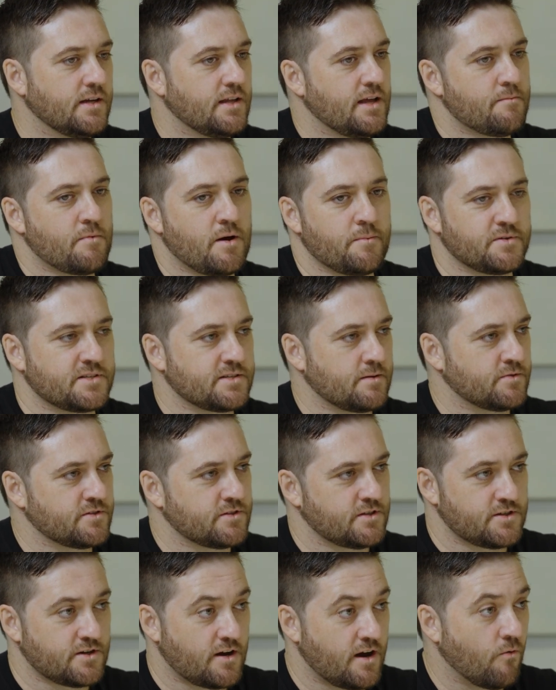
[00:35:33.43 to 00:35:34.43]
that might be
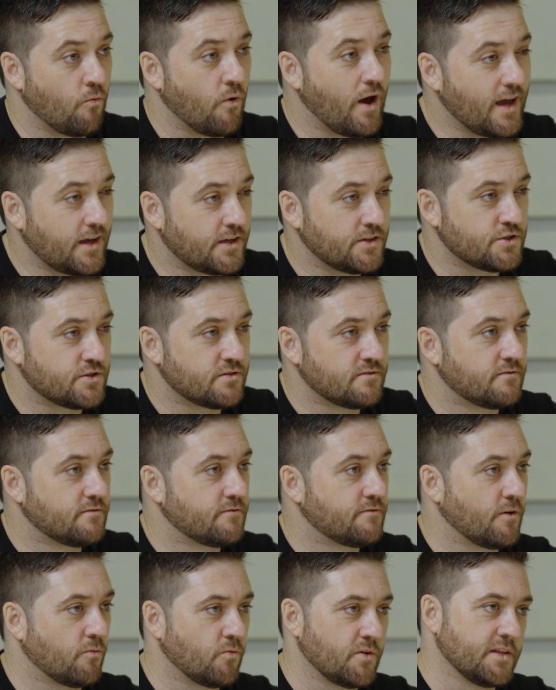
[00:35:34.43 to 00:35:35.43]
someone's entire wage
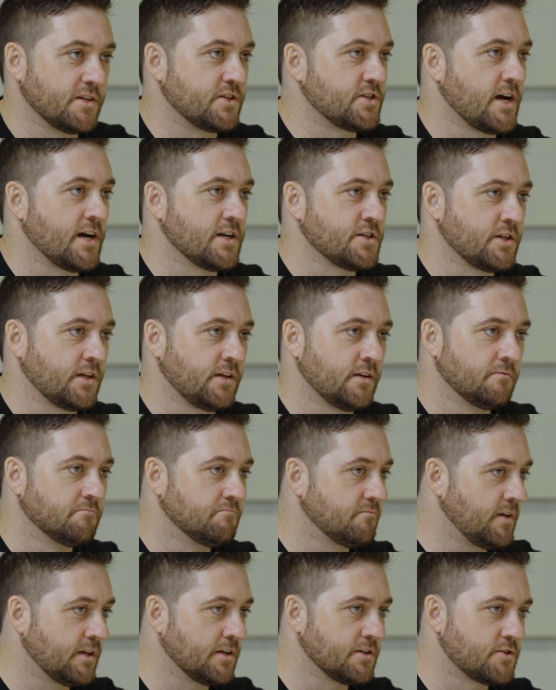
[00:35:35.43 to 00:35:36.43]
for what they're charging
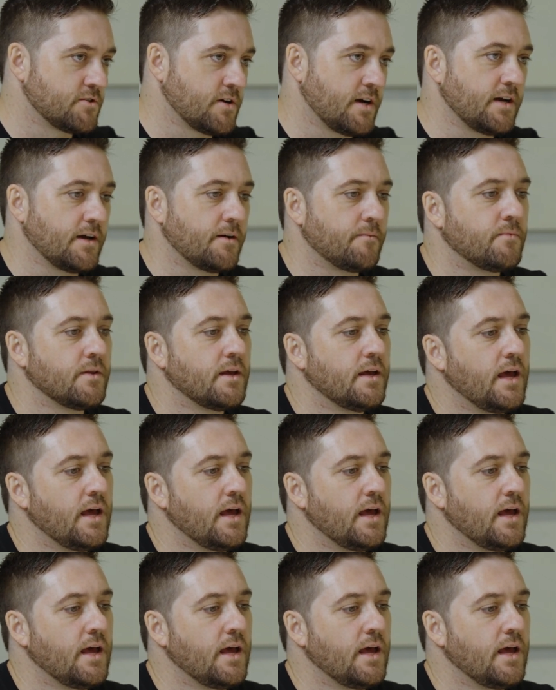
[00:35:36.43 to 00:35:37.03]
in Australia.